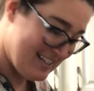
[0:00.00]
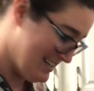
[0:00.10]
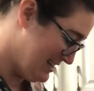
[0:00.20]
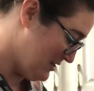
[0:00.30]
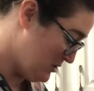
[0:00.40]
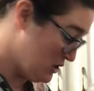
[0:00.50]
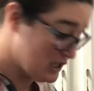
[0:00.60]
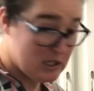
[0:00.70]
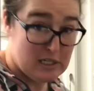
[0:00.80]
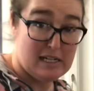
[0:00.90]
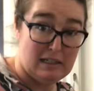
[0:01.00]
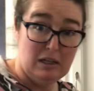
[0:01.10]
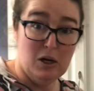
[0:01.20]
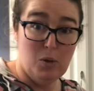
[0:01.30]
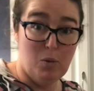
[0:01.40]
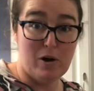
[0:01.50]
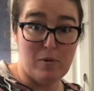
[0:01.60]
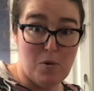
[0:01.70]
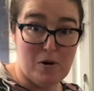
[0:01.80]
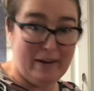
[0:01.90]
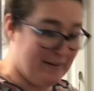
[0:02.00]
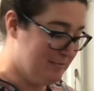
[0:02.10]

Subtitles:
So just as a word of warning,